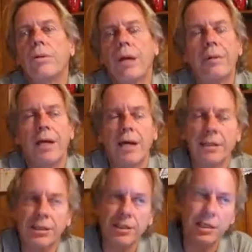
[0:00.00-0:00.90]
I mean, I
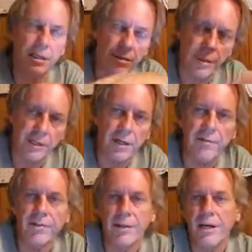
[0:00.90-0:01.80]
understand that they've been
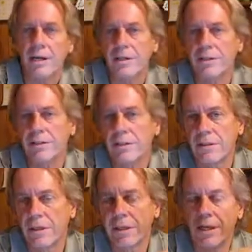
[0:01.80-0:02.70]
there for hundreds,
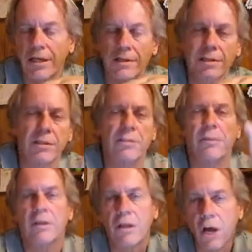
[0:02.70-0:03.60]
not hundreds of years,
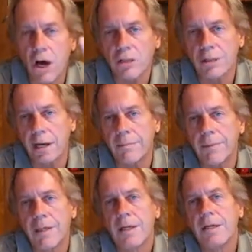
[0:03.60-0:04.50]
but a long time.
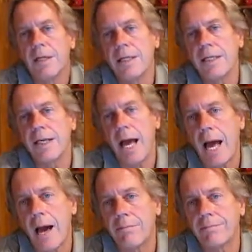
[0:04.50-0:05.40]
They need to
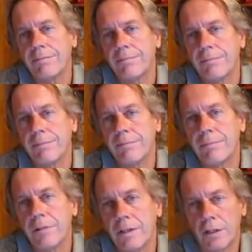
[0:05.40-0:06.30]
have
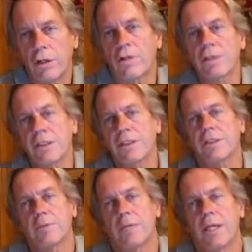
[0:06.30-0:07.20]
a closed
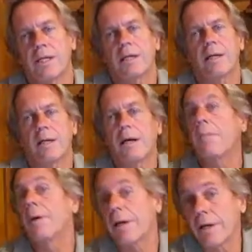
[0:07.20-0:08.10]
system like
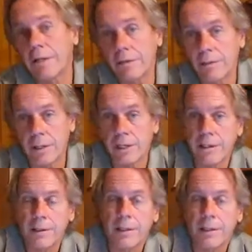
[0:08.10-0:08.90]
America, okay?